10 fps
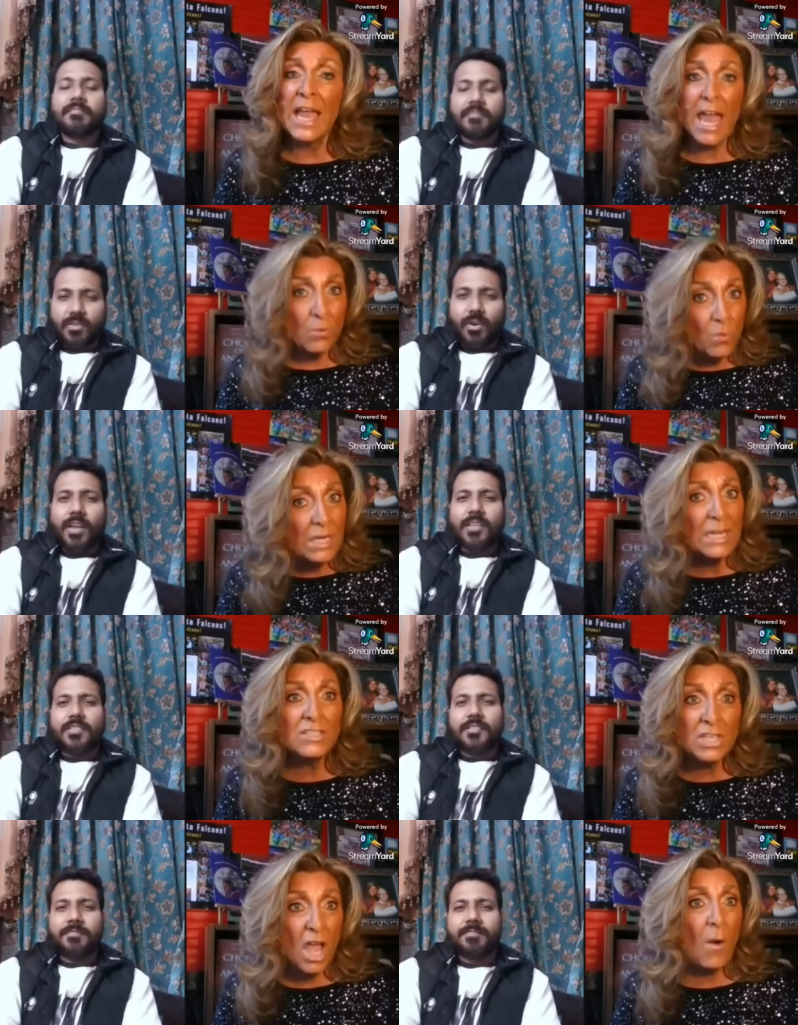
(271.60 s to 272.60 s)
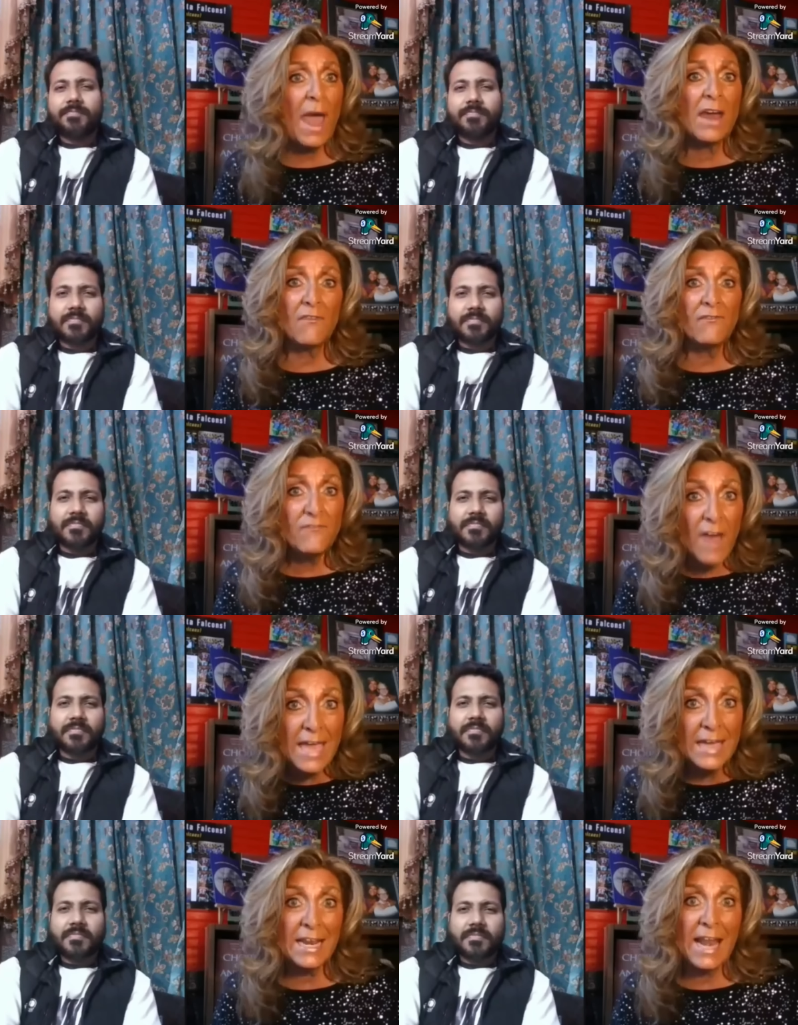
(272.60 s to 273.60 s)
Speaker 1: And we need to know how to
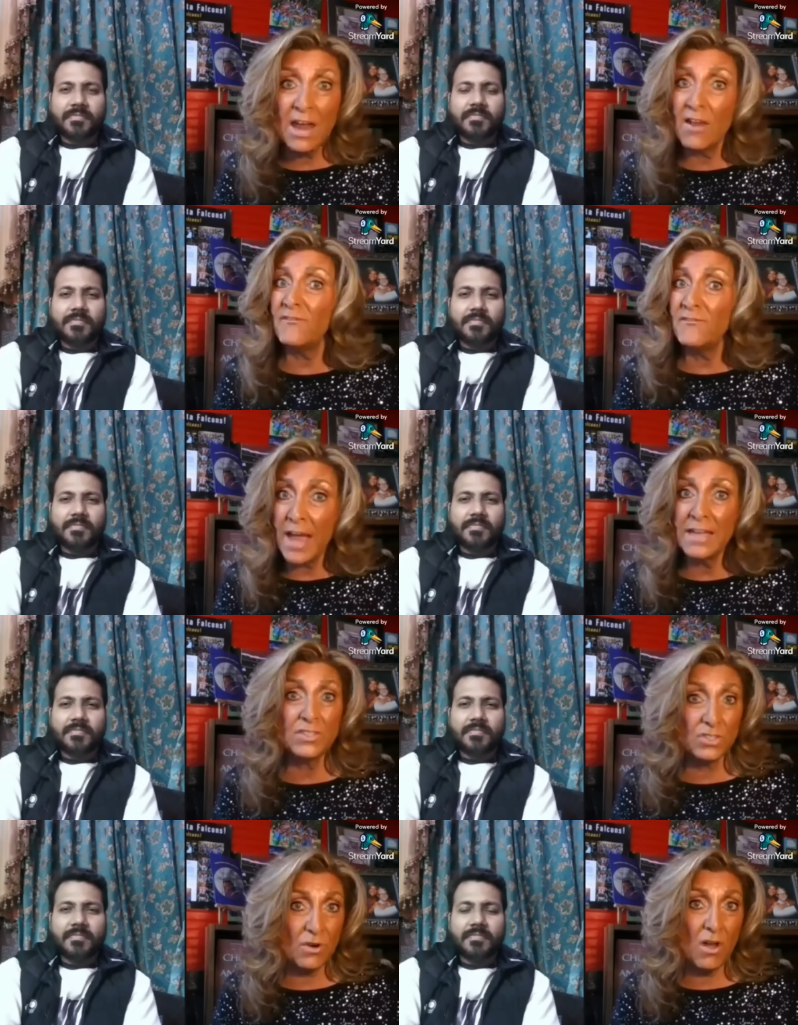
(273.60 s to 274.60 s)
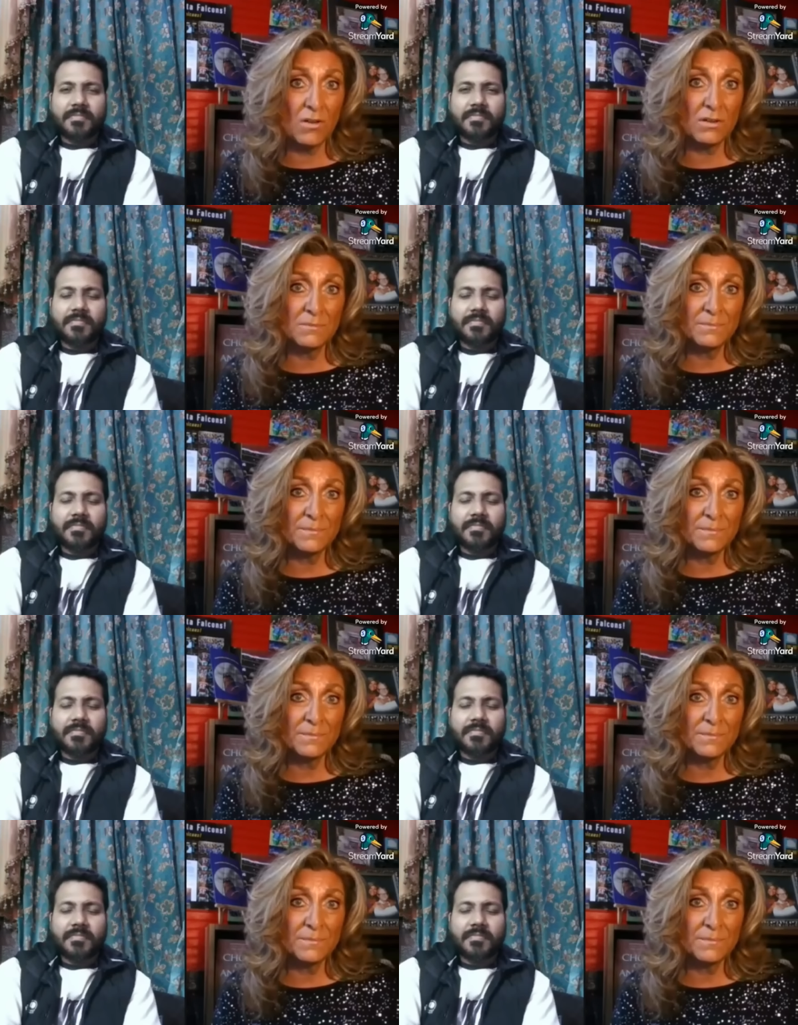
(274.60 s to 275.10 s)
fight and how to fight strong.